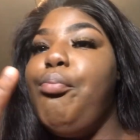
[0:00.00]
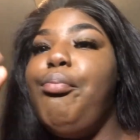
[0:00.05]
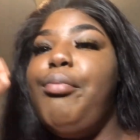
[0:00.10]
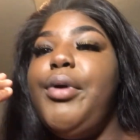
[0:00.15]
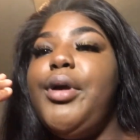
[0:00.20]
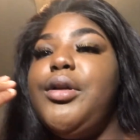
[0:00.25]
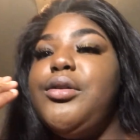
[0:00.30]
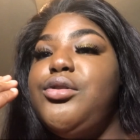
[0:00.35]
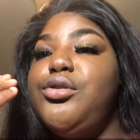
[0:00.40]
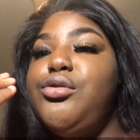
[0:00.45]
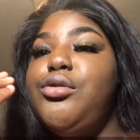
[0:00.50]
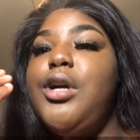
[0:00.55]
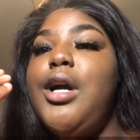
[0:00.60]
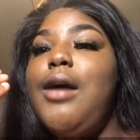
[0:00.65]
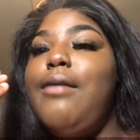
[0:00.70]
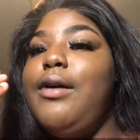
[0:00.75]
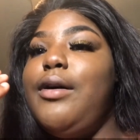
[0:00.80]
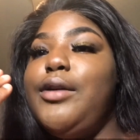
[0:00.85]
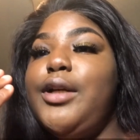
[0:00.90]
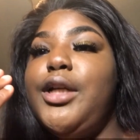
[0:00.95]
bitch, you
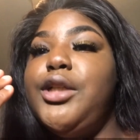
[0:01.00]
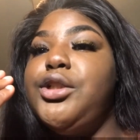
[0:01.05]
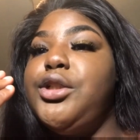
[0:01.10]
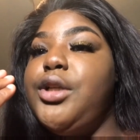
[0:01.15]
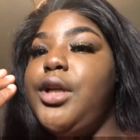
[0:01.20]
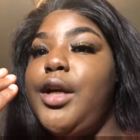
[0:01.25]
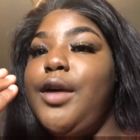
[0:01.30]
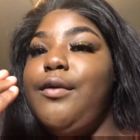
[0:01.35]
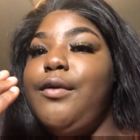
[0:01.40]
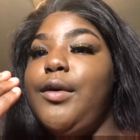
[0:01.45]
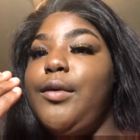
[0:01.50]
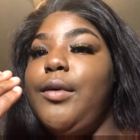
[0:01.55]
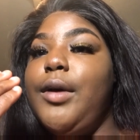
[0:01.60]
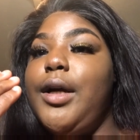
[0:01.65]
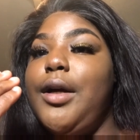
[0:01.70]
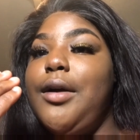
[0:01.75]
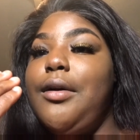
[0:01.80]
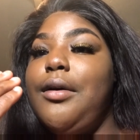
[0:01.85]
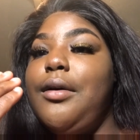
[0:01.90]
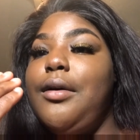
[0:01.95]
got foundation
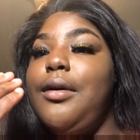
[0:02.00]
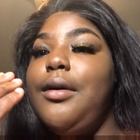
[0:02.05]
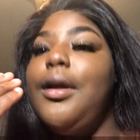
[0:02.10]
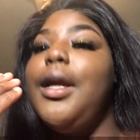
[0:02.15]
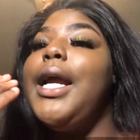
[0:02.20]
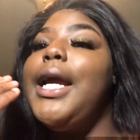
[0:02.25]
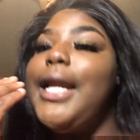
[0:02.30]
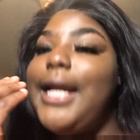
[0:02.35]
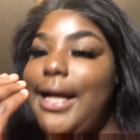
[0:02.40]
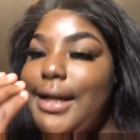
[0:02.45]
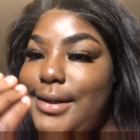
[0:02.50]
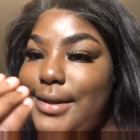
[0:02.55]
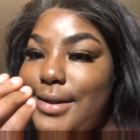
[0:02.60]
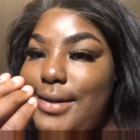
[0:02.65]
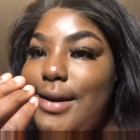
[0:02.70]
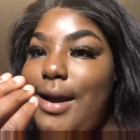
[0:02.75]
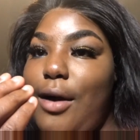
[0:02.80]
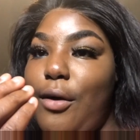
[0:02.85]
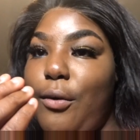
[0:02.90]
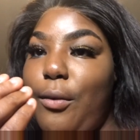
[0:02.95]
everywhere. And I
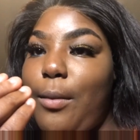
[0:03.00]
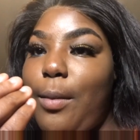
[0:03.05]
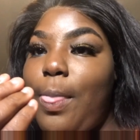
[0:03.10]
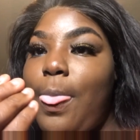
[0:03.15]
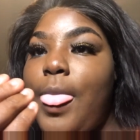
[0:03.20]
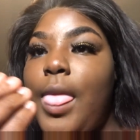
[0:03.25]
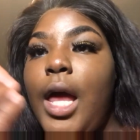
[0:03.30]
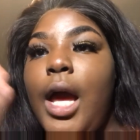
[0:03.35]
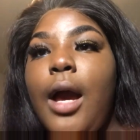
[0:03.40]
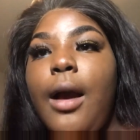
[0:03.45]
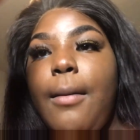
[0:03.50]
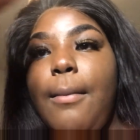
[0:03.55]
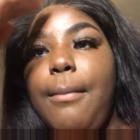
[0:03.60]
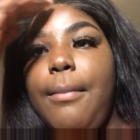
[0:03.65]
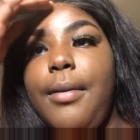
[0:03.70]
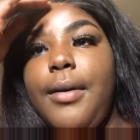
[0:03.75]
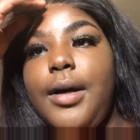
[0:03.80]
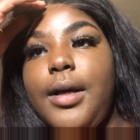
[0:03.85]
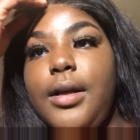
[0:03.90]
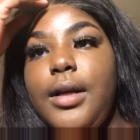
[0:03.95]
don't.
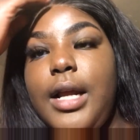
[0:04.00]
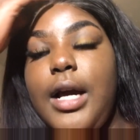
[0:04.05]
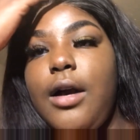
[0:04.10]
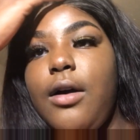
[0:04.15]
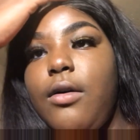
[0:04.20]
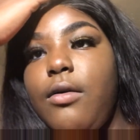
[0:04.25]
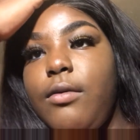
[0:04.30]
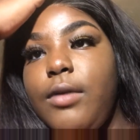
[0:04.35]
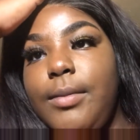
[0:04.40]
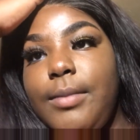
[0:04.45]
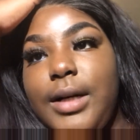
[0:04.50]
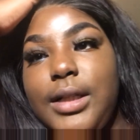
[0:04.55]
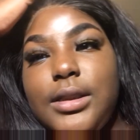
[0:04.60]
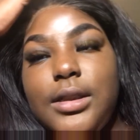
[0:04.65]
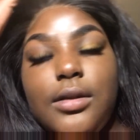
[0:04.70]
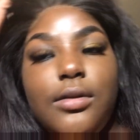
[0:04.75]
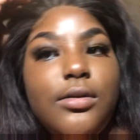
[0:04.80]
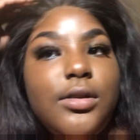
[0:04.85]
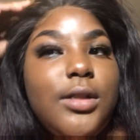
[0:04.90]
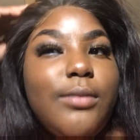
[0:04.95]
But now we about
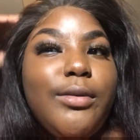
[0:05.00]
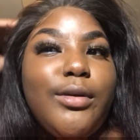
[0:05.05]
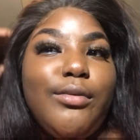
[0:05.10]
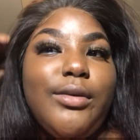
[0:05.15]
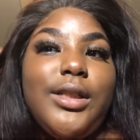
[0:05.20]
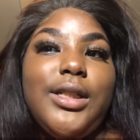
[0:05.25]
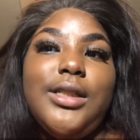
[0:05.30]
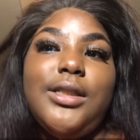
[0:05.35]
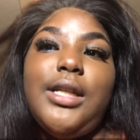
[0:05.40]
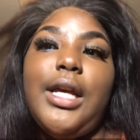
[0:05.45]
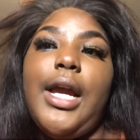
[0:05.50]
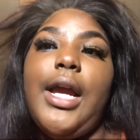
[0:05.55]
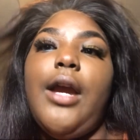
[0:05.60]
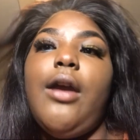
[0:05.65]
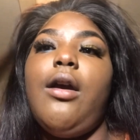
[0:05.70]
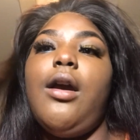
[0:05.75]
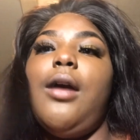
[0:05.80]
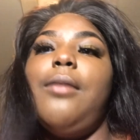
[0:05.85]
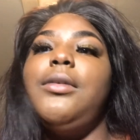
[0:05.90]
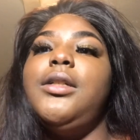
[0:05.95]
to do something with this
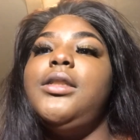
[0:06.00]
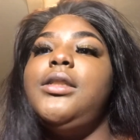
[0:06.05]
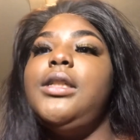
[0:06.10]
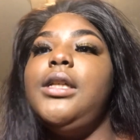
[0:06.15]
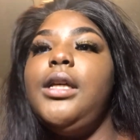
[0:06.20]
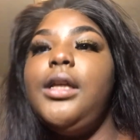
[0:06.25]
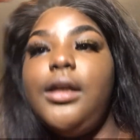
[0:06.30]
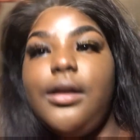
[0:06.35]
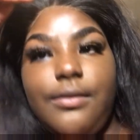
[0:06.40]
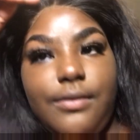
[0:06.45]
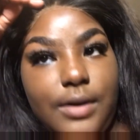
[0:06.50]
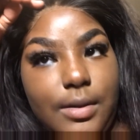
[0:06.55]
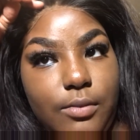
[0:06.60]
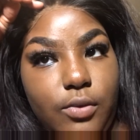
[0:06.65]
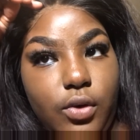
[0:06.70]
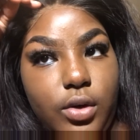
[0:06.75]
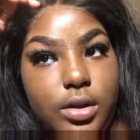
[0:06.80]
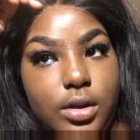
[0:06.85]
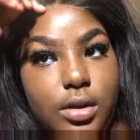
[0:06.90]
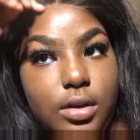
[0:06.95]
hair. I'm going to see if I'm
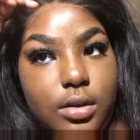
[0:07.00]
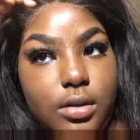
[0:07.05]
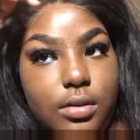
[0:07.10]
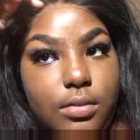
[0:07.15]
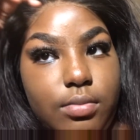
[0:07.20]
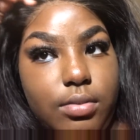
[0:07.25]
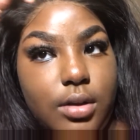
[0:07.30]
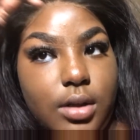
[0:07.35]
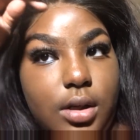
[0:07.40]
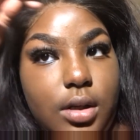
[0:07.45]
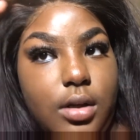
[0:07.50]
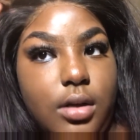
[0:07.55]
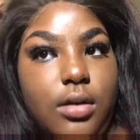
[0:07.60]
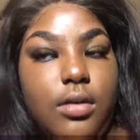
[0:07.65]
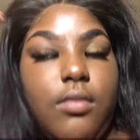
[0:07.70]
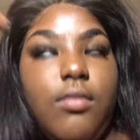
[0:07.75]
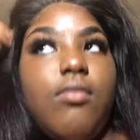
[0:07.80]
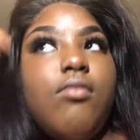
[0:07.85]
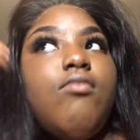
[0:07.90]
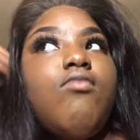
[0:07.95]
going to put a
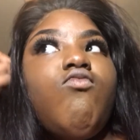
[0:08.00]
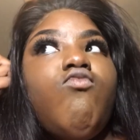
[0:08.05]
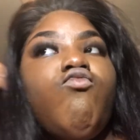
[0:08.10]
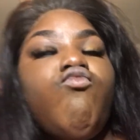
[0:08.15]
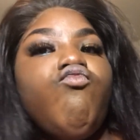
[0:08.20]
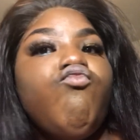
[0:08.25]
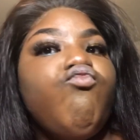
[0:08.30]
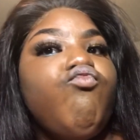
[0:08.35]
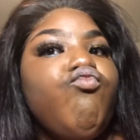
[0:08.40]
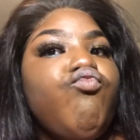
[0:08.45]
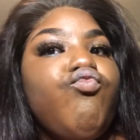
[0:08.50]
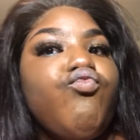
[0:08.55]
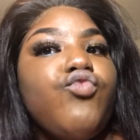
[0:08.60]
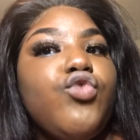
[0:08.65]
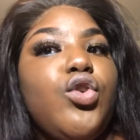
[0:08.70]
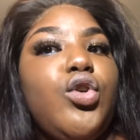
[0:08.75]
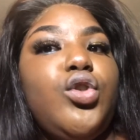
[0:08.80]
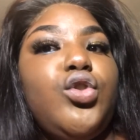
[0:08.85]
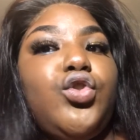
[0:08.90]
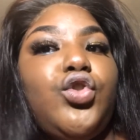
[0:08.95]

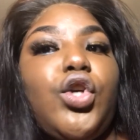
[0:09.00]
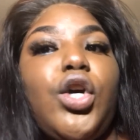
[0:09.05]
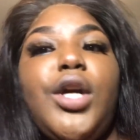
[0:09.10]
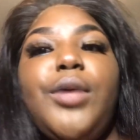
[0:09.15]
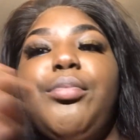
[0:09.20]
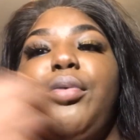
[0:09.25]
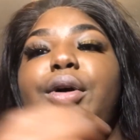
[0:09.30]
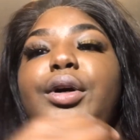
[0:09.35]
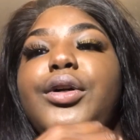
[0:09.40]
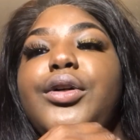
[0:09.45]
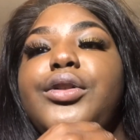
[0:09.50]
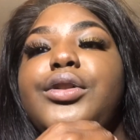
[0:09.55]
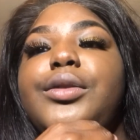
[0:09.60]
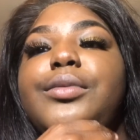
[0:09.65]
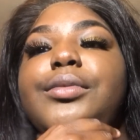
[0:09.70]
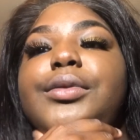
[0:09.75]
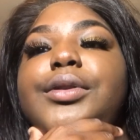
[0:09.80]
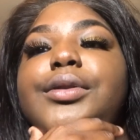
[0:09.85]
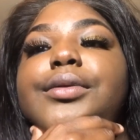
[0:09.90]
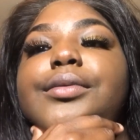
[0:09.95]
sign part or
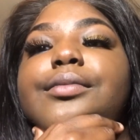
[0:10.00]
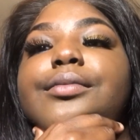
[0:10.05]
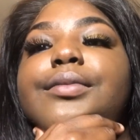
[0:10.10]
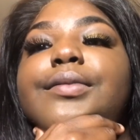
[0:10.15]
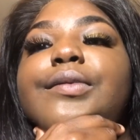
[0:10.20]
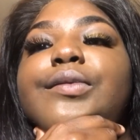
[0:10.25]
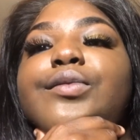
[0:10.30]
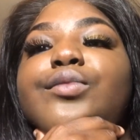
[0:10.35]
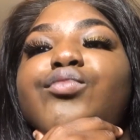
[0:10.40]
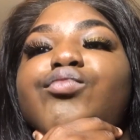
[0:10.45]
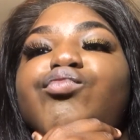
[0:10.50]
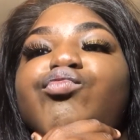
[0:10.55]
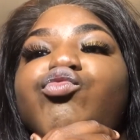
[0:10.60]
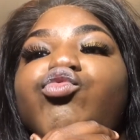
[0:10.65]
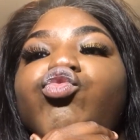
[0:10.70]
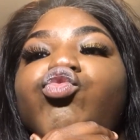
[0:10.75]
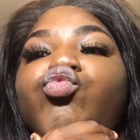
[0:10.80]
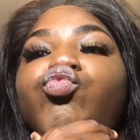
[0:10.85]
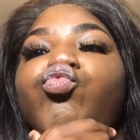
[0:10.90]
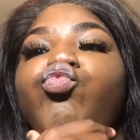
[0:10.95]
something.
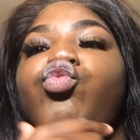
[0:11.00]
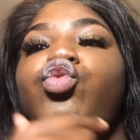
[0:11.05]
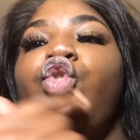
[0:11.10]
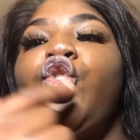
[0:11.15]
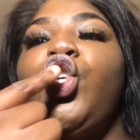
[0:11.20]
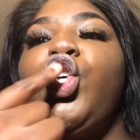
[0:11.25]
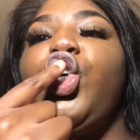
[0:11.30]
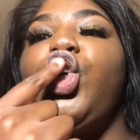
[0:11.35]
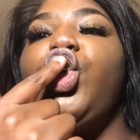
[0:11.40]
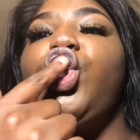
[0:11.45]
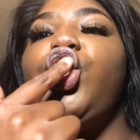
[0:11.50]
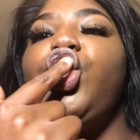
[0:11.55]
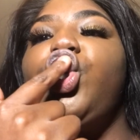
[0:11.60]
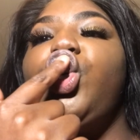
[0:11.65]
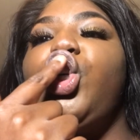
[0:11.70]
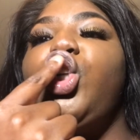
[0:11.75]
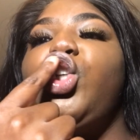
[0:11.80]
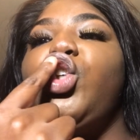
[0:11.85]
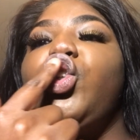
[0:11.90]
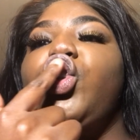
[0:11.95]
Ooh,
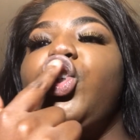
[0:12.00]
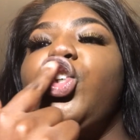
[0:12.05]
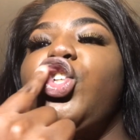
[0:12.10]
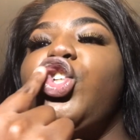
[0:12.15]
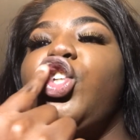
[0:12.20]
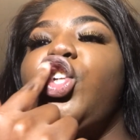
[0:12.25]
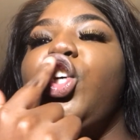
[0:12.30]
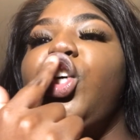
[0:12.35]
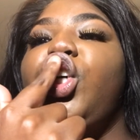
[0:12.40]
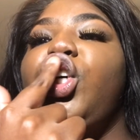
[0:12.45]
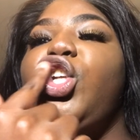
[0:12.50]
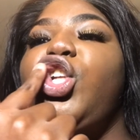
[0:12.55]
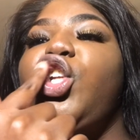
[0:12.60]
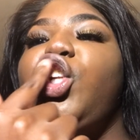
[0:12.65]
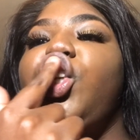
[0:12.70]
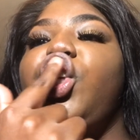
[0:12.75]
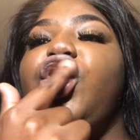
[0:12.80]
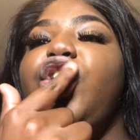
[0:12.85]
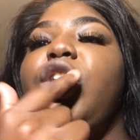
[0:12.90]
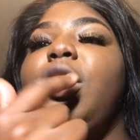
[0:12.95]
that looks just
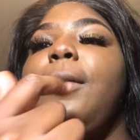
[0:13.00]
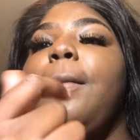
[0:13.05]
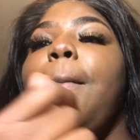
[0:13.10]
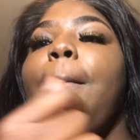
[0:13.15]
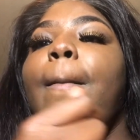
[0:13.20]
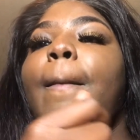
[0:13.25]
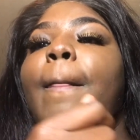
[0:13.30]
nasty.